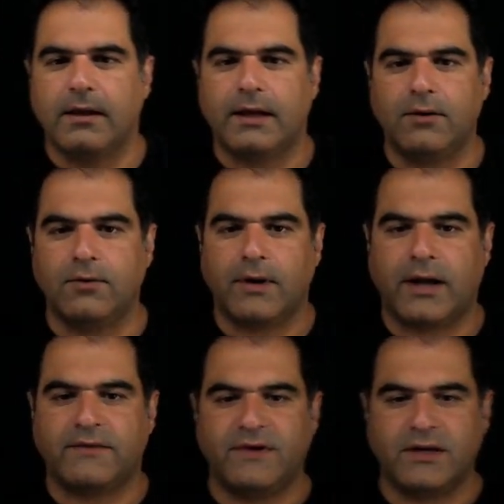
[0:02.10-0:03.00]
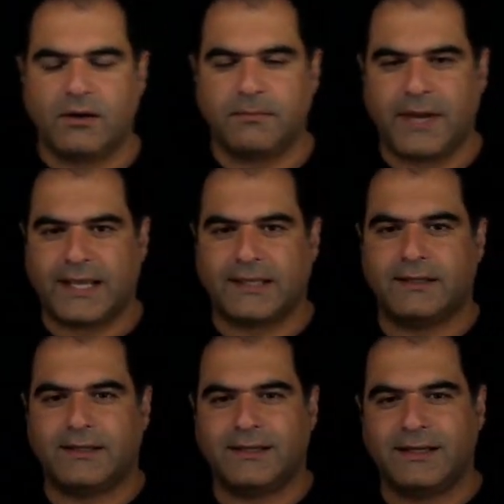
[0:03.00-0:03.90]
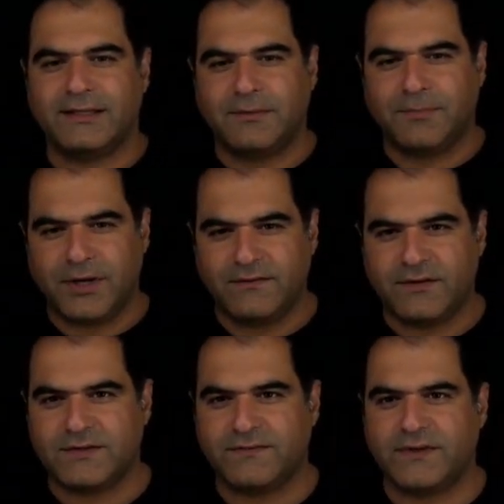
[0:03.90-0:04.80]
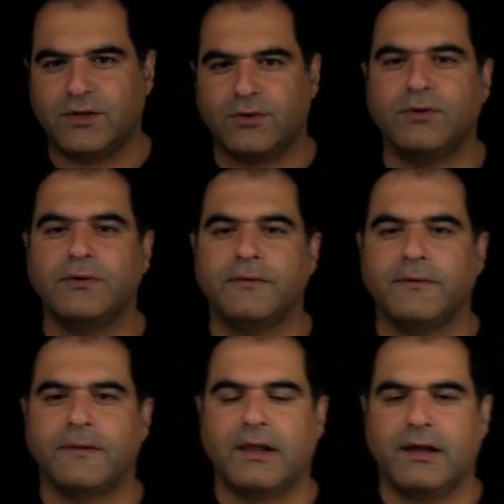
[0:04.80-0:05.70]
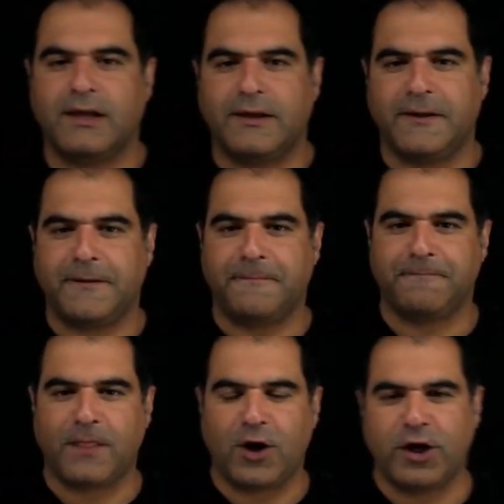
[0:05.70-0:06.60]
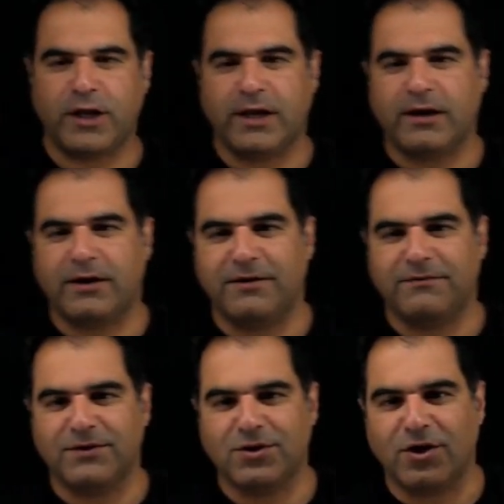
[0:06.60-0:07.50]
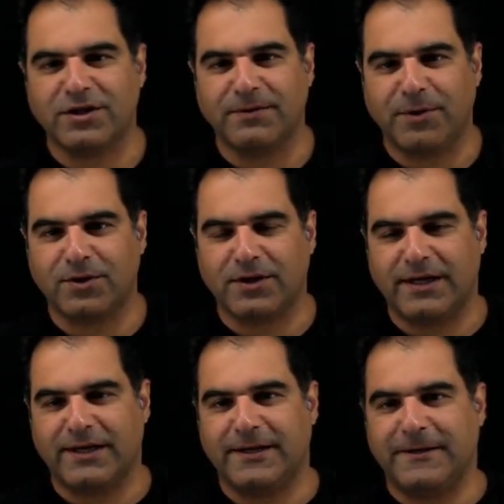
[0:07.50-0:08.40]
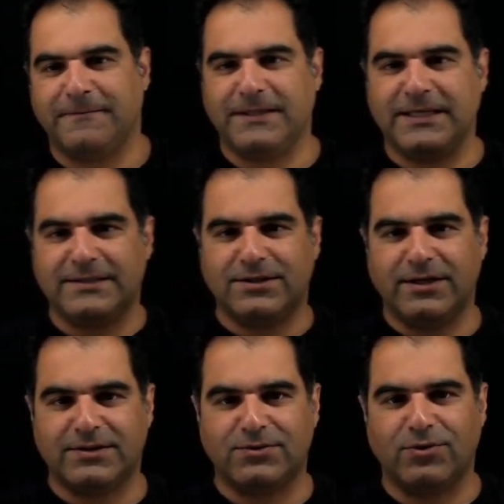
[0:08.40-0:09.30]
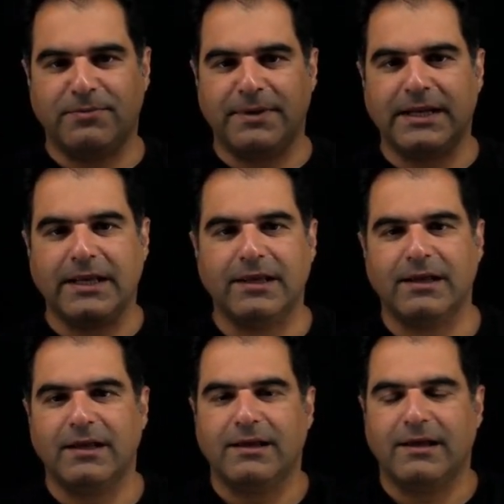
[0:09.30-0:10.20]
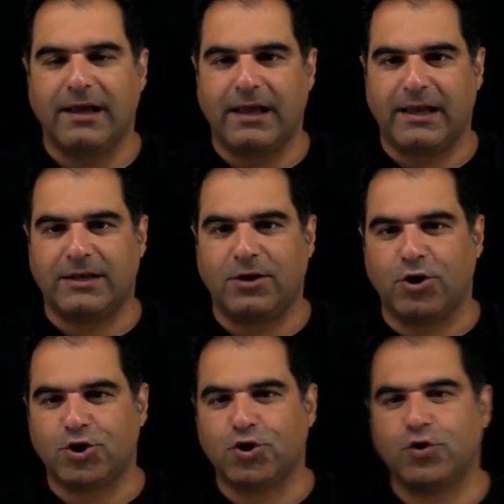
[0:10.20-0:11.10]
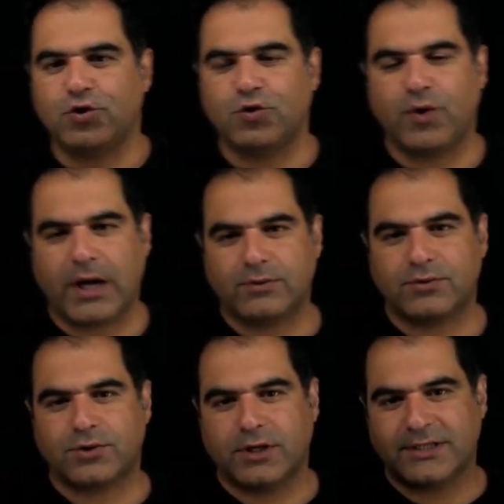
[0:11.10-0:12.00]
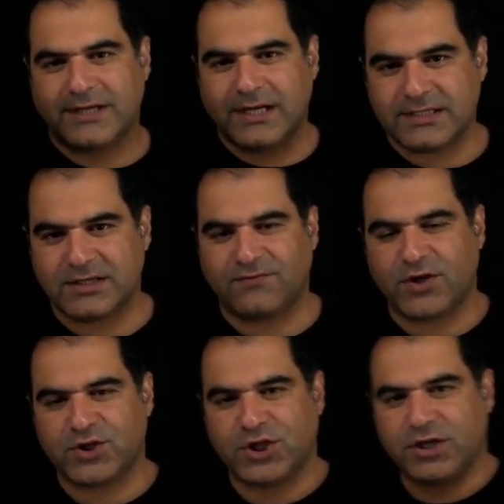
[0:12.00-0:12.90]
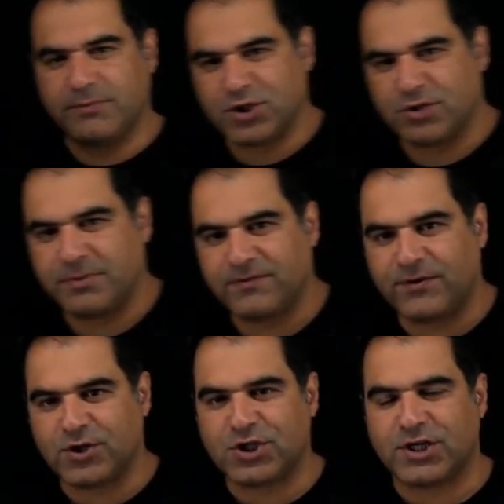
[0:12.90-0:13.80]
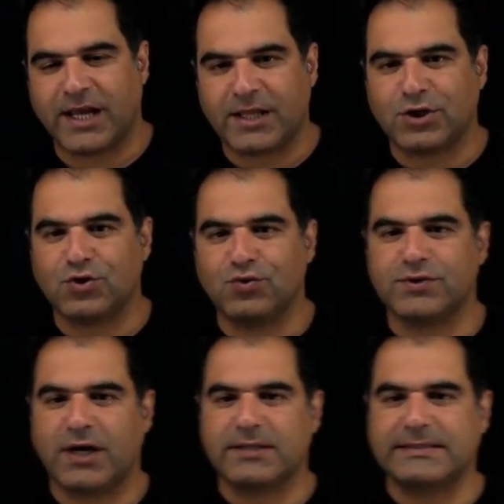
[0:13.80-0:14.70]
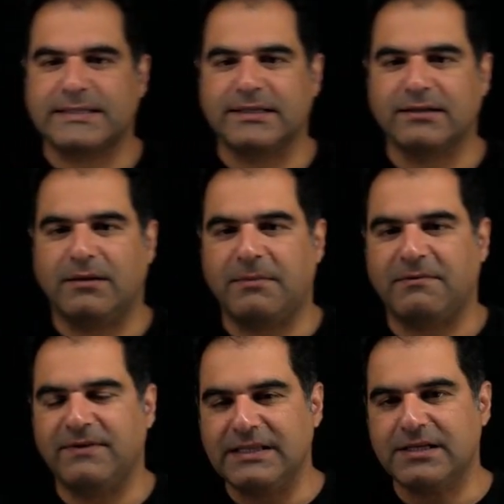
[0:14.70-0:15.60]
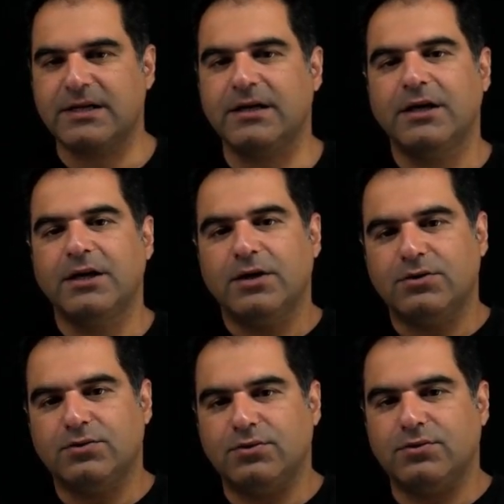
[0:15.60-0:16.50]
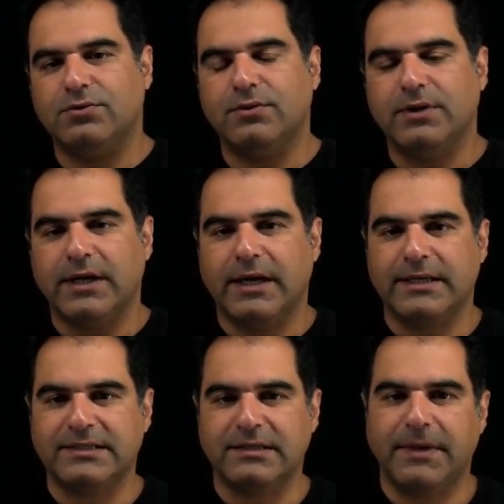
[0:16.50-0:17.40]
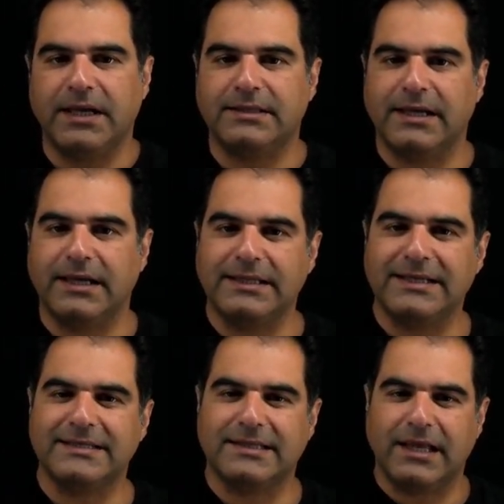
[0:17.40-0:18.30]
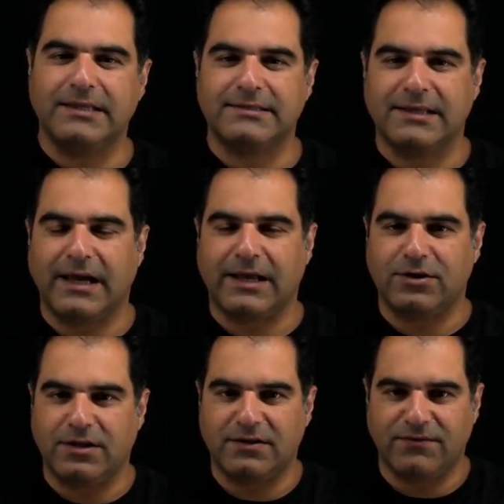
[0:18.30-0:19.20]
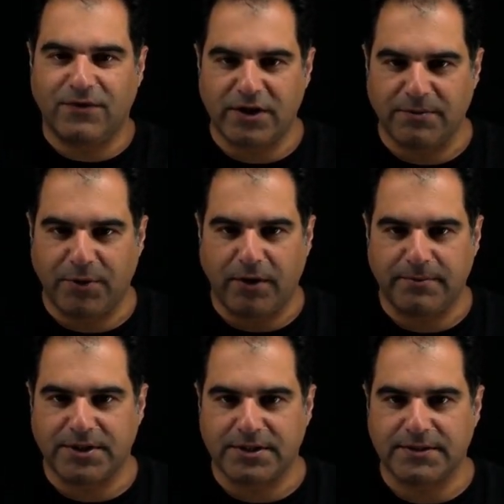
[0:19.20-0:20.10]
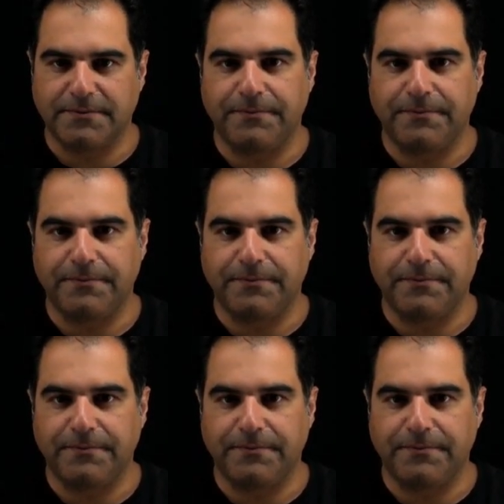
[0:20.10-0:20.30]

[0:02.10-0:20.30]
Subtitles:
Hello and welcome back. In the previous video, I we talked about this three-story building, and I showed you how to write the transition function, measurement function, and use unscented Kalman filter to estimate the hidden states and identify the parameters.